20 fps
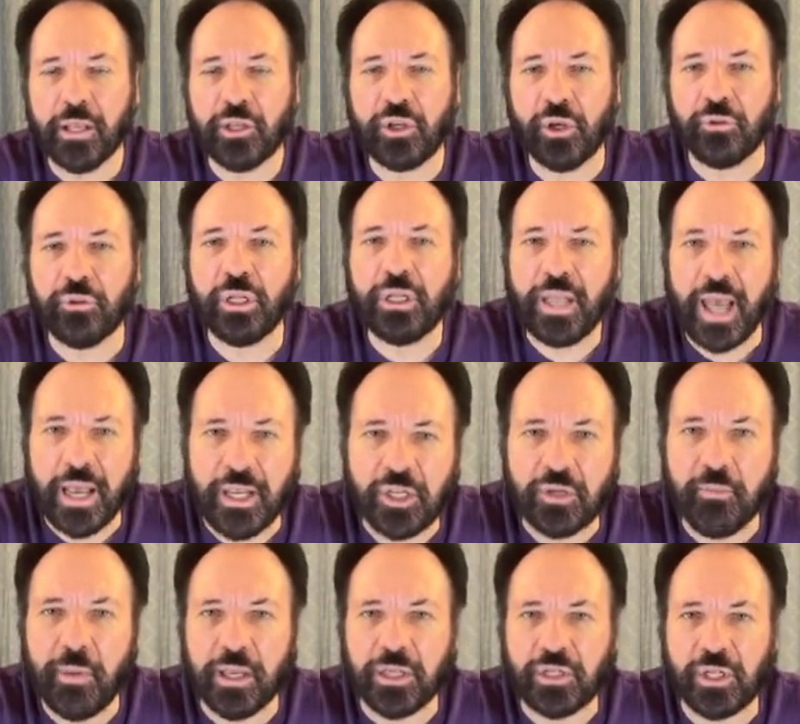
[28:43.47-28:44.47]
And so
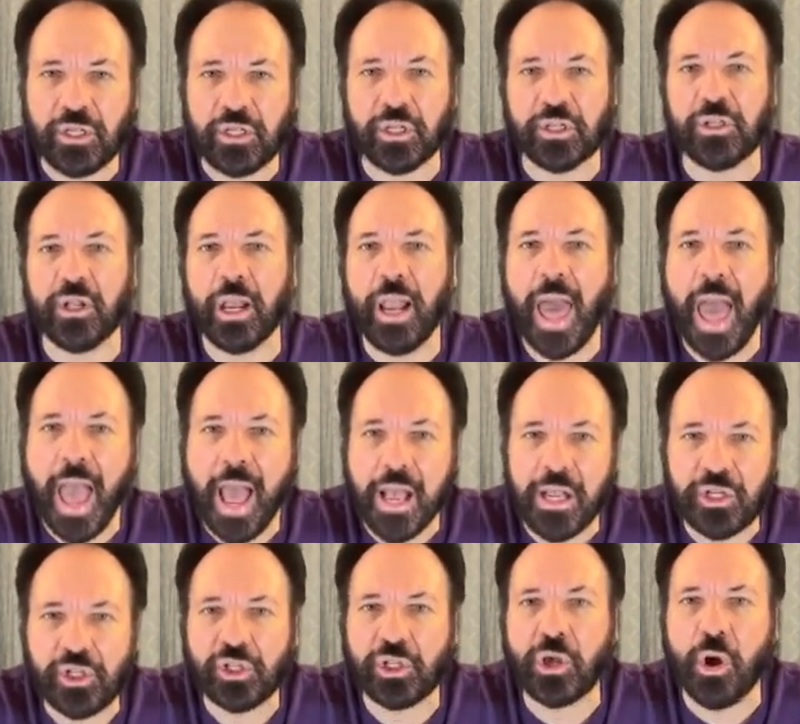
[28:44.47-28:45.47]
today's message is a
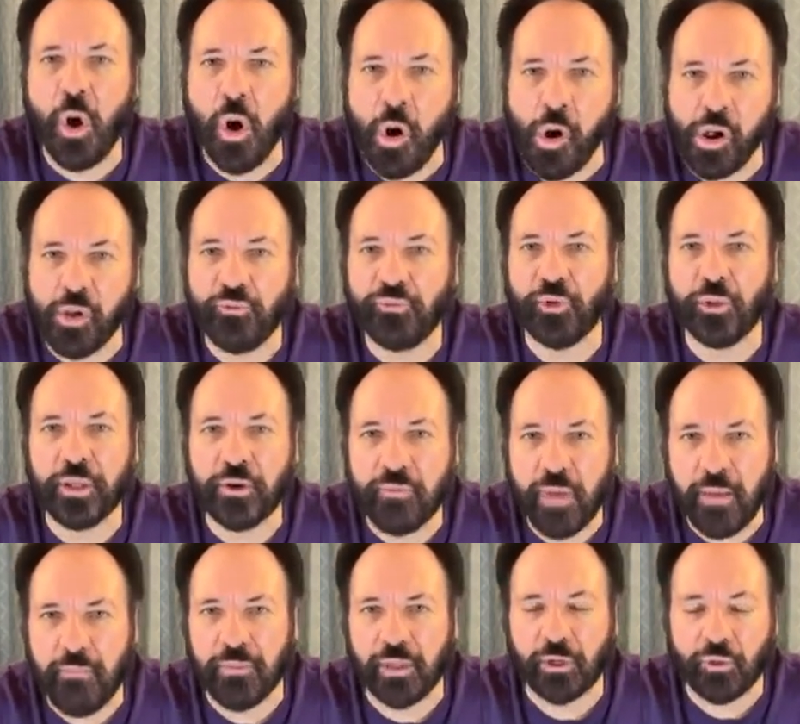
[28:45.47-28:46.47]
last call for the
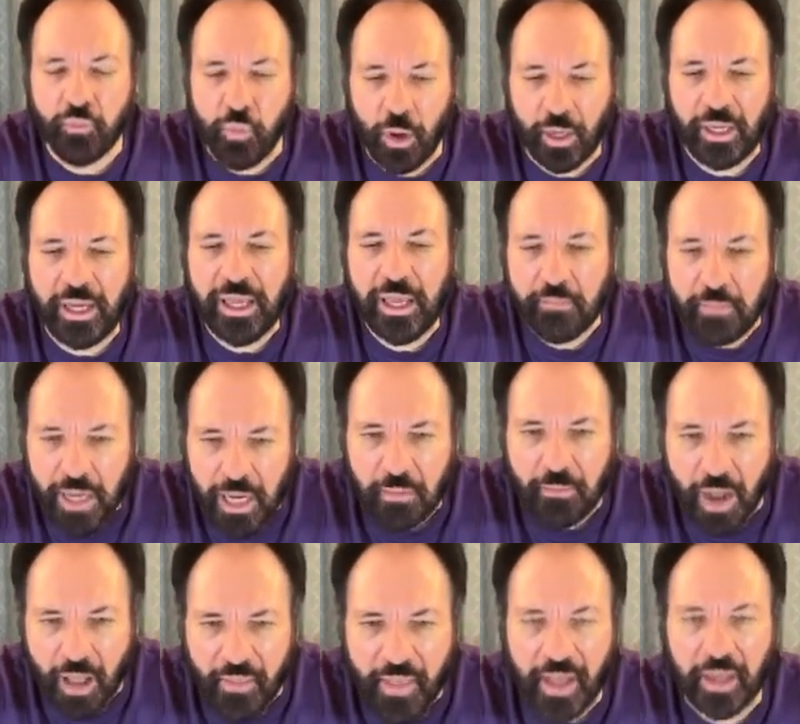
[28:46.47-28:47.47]
remnant. What do you
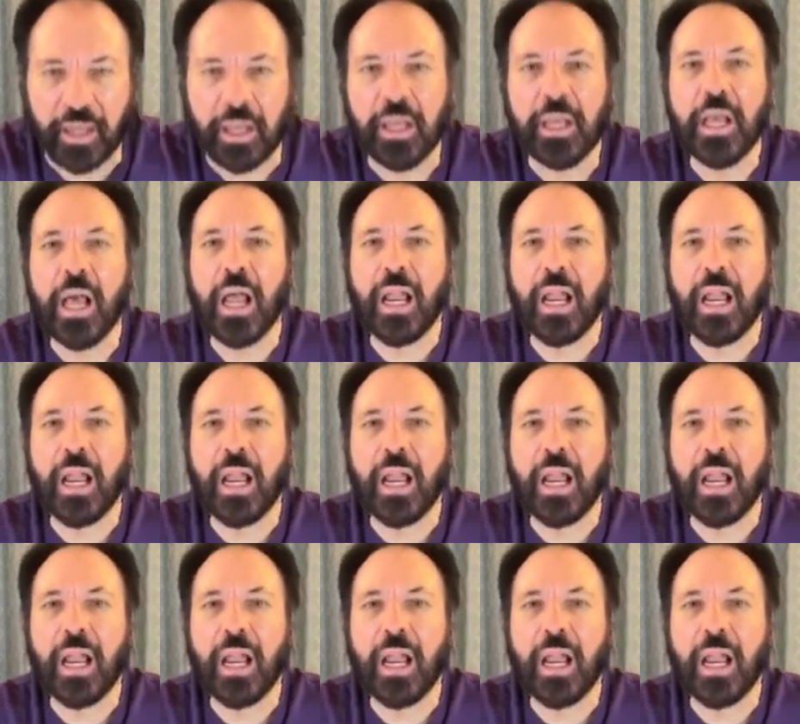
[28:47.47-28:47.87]
mean by that?